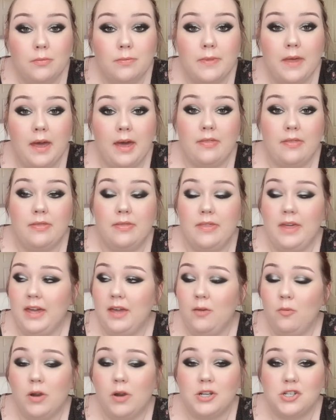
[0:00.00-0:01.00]
that they
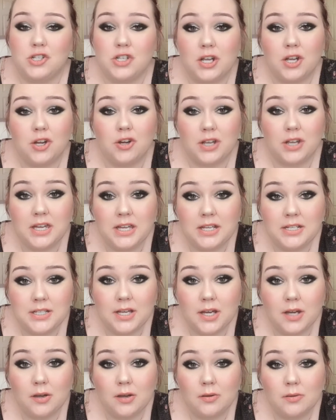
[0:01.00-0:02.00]
want to check your
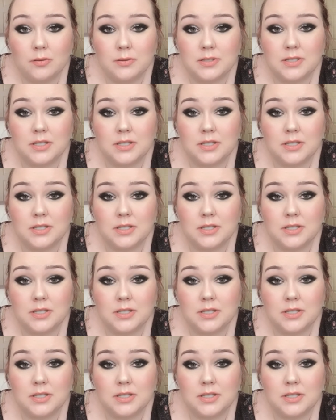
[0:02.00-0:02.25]
ketones